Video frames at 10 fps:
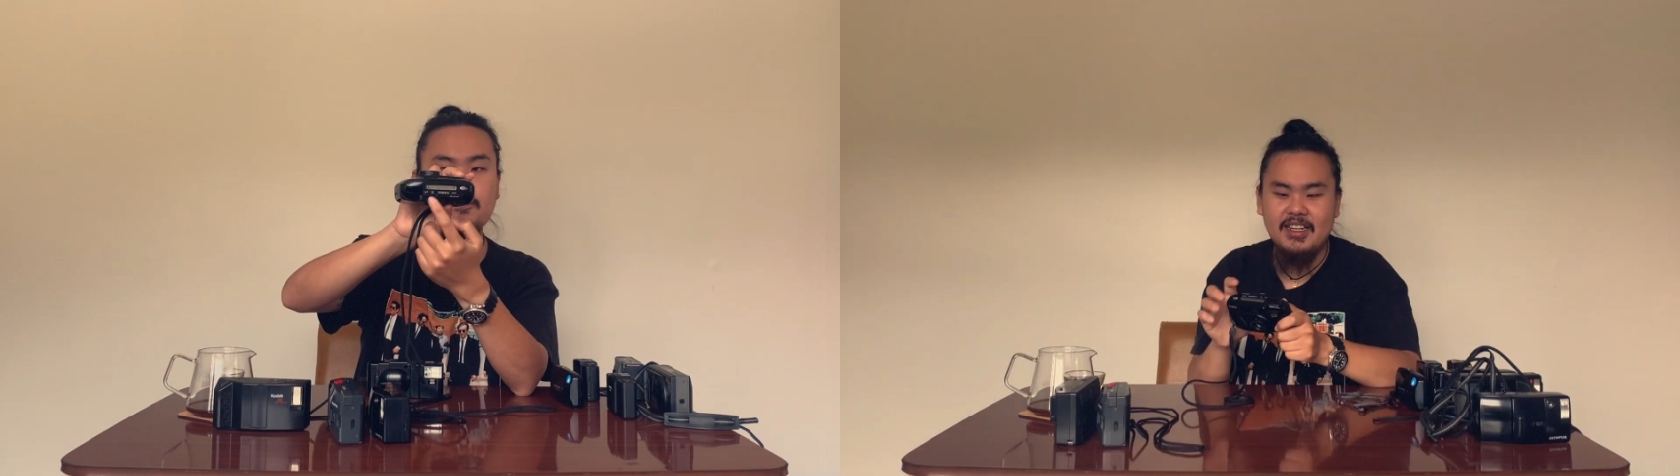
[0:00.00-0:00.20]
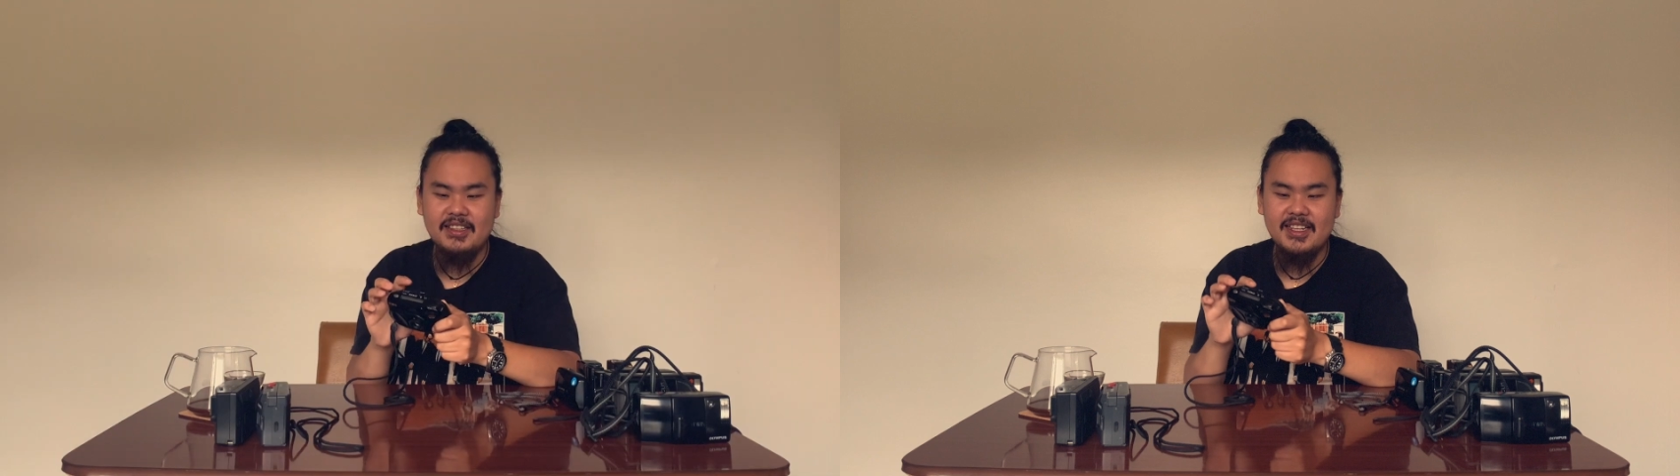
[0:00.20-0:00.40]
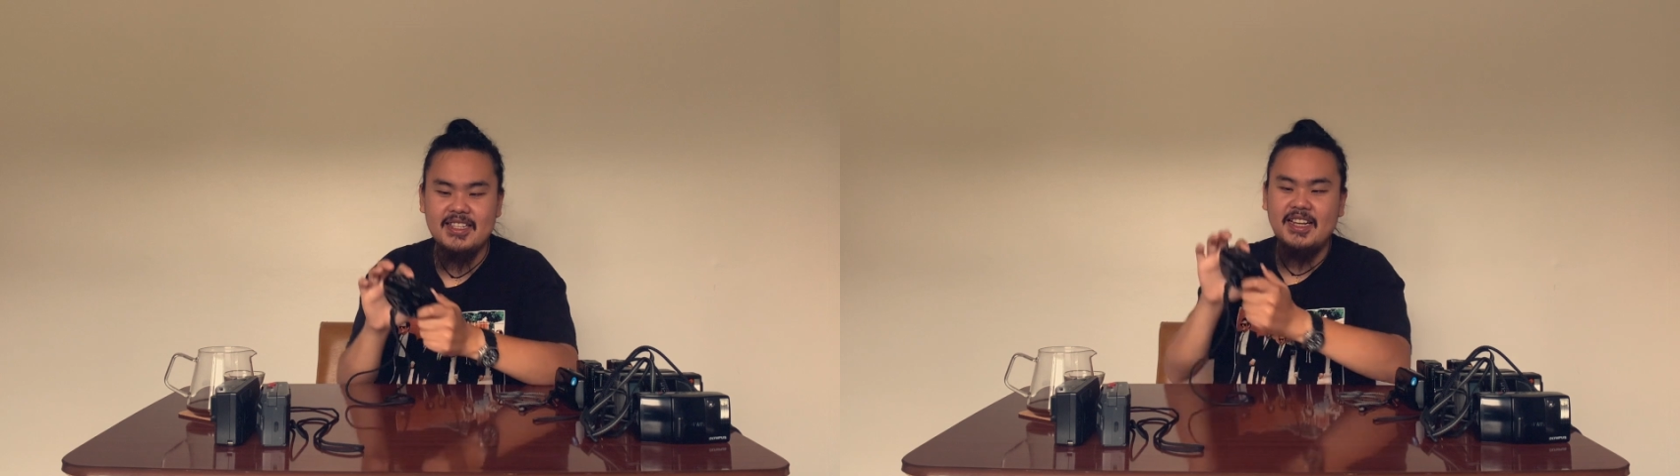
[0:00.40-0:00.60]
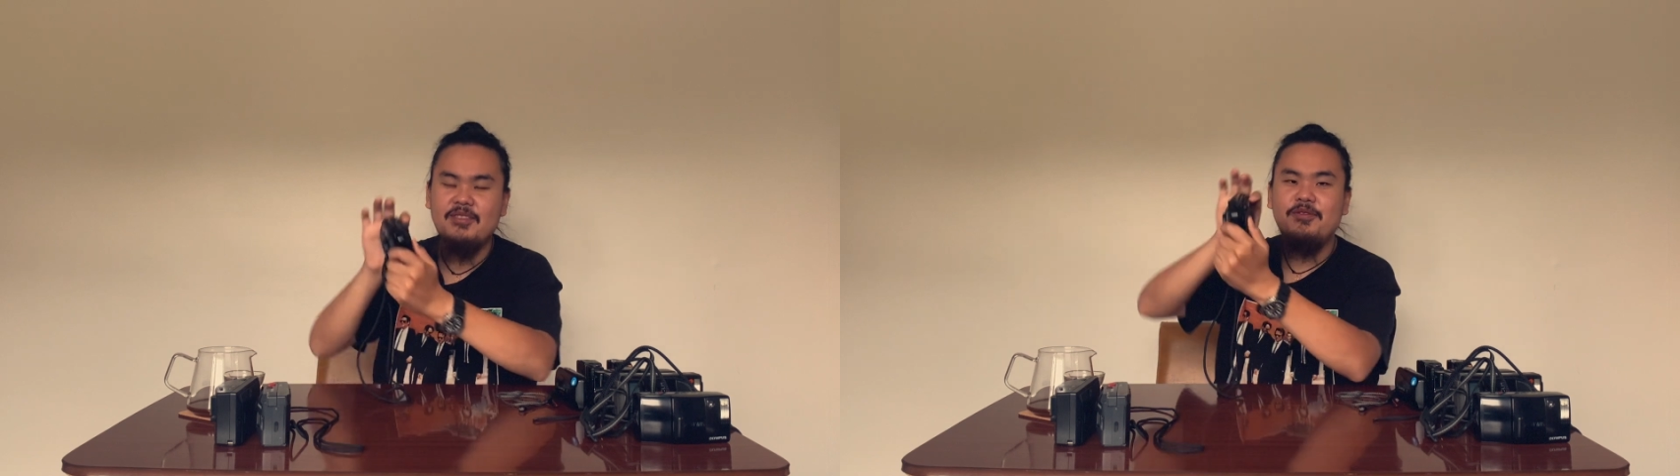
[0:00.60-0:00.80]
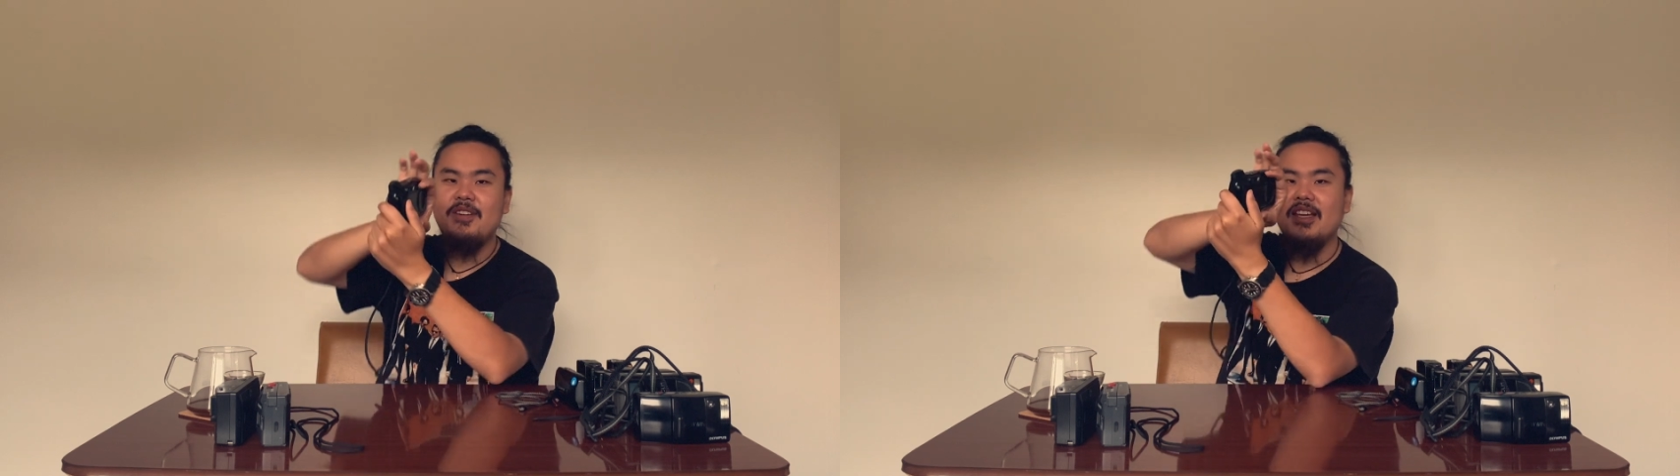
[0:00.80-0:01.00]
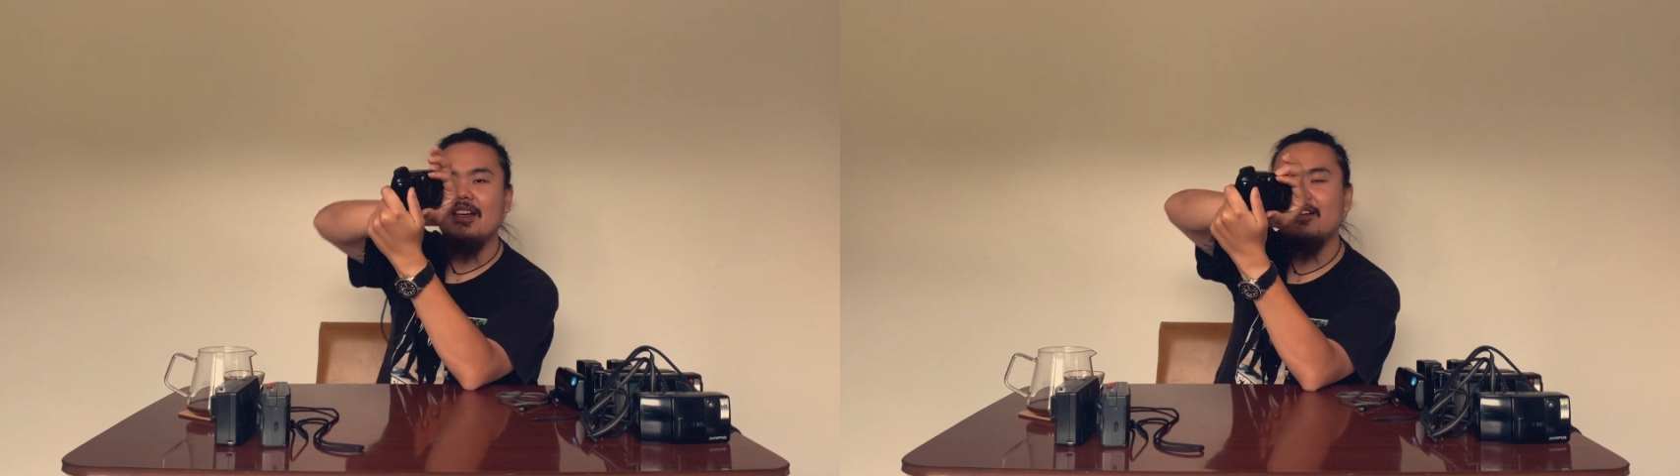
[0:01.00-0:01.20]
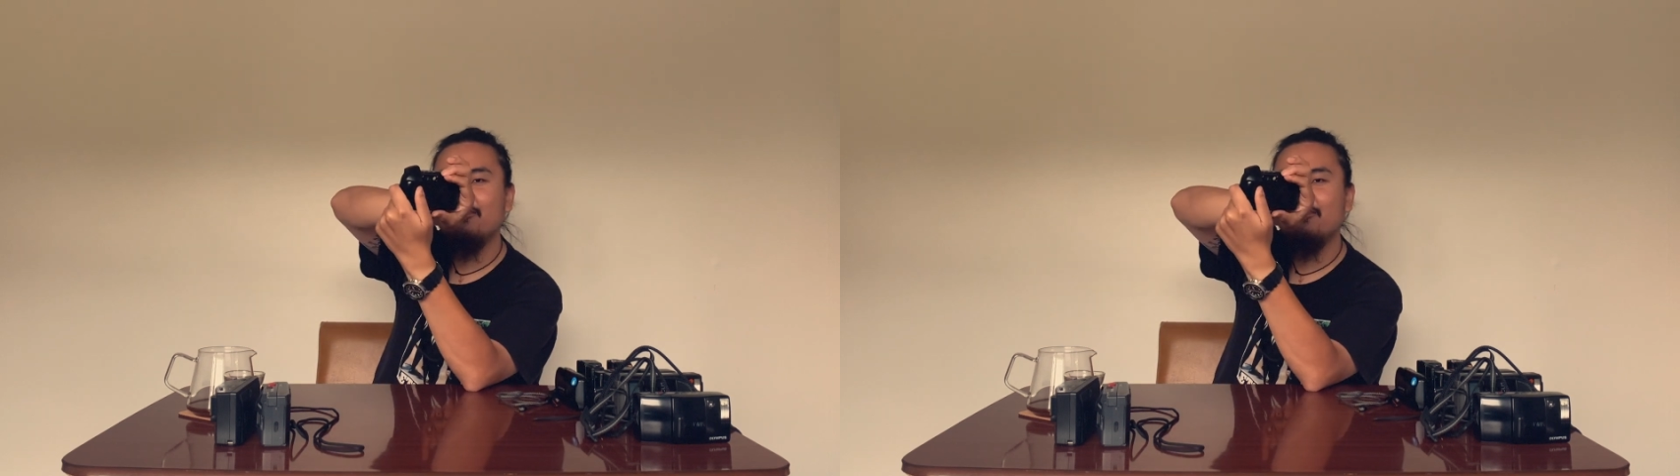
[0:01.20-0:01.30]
And then there's like a fake